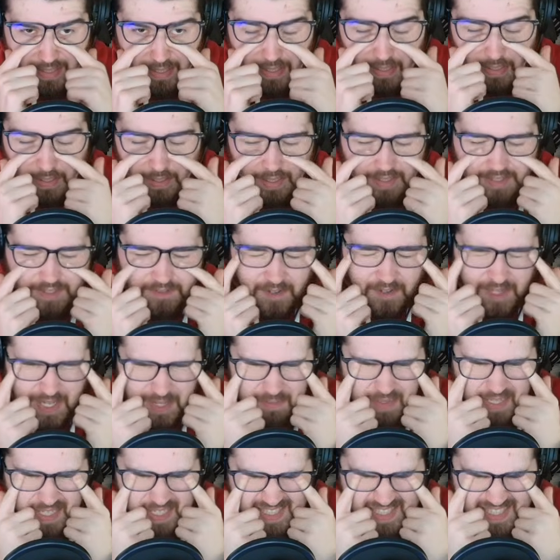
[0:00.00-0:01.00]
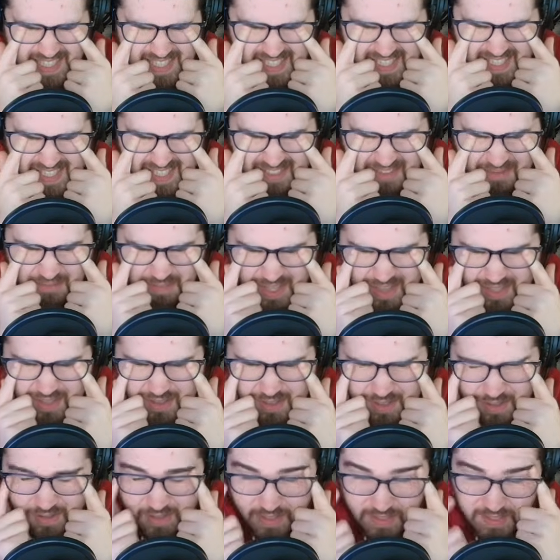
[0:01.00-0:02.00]
It's funny because this took me the
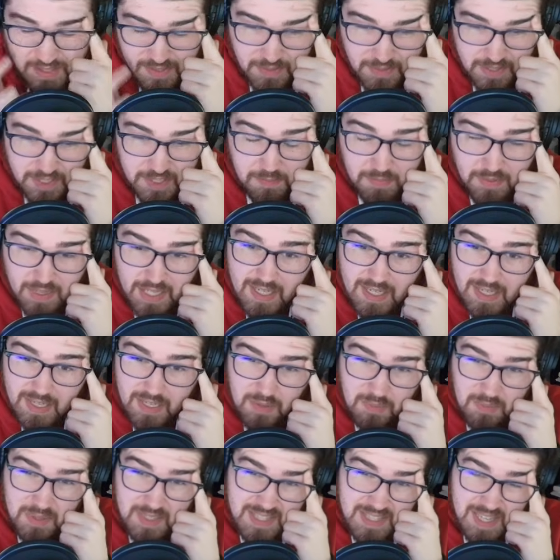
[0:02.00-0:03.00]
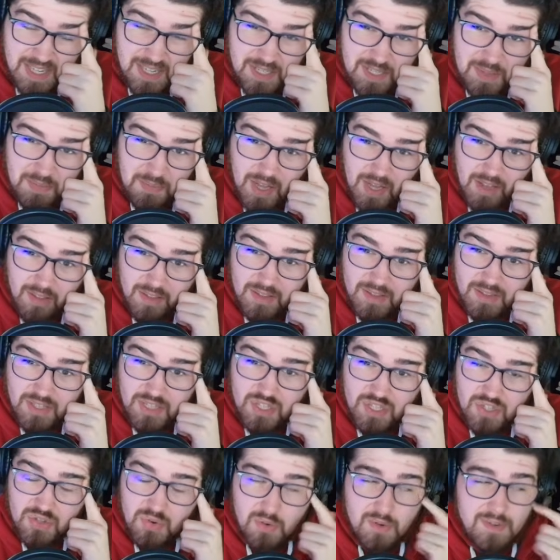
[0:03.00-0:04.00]
longest to explain to you, but it's actually probably the
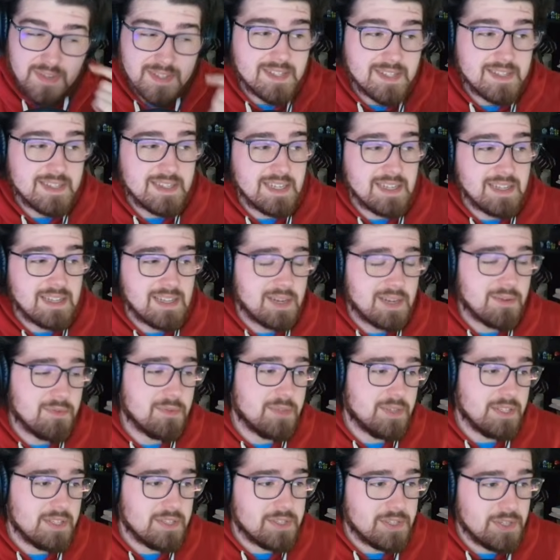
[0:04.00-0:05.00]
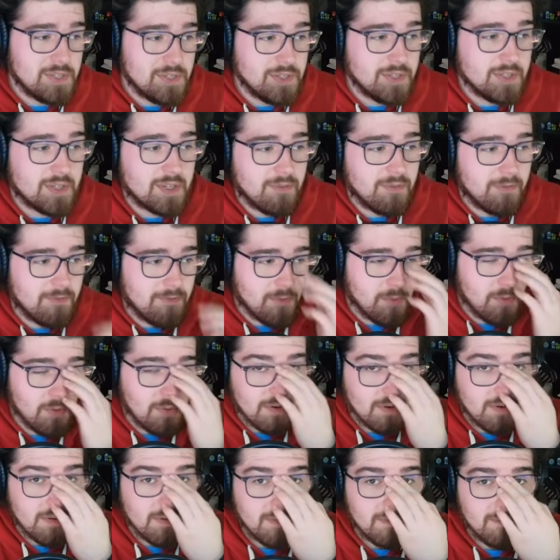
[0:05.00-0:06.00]
shortest thing that it really took
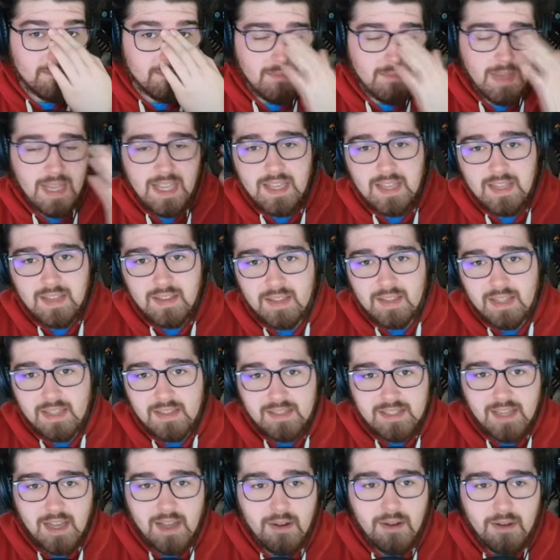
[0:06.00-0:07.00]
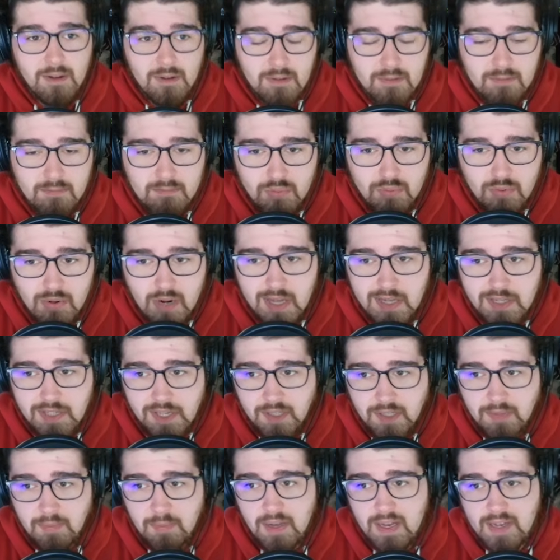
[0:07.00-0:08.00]
for making the entire
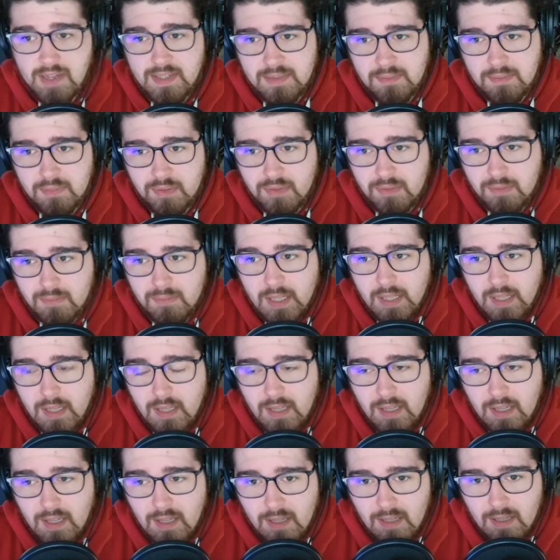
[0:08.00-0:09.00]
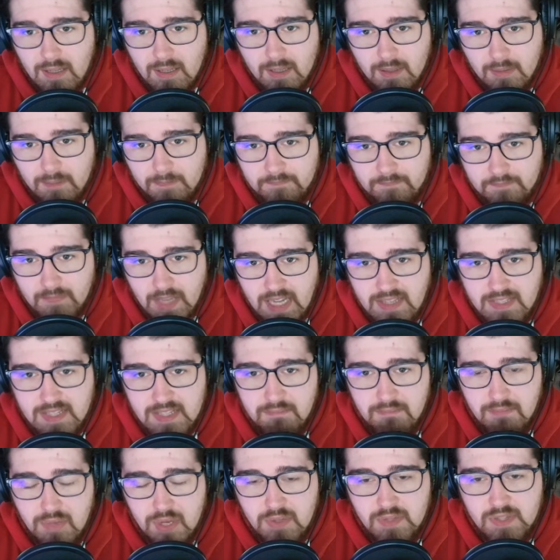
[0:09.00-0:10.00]
project possible. I
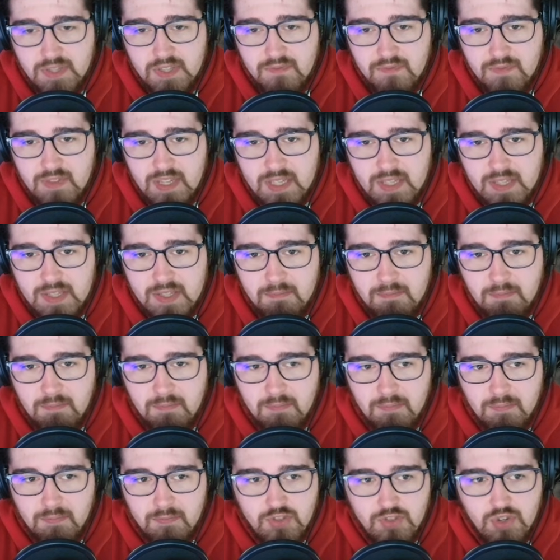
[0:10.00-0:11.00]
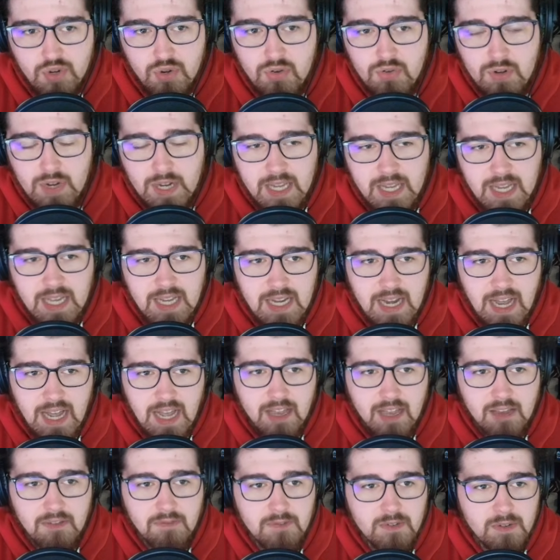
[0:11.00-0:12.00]
did most of this during and
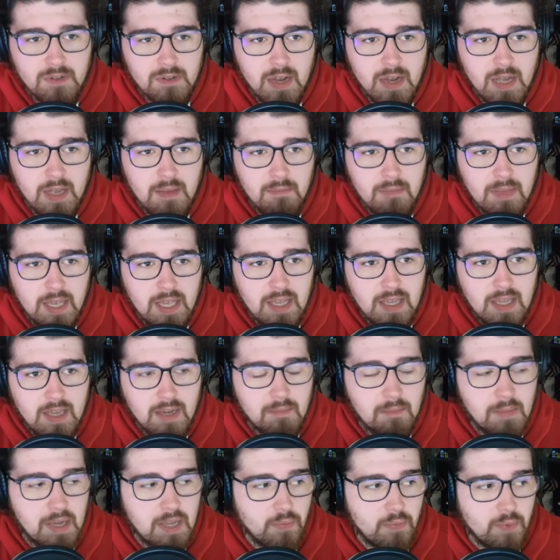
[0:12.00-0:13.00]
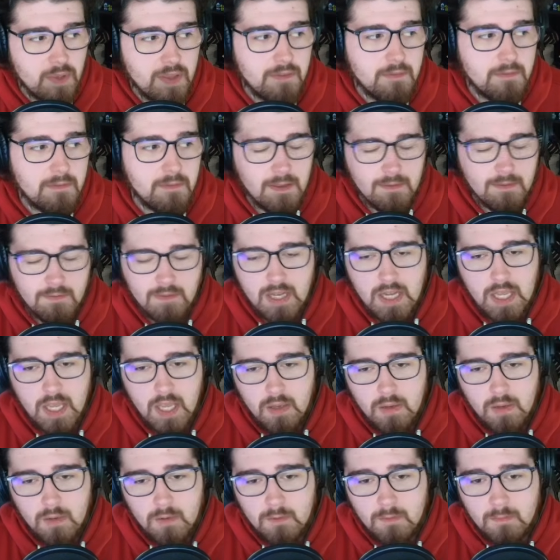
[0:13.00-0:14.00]
after I made my Wii Fit video.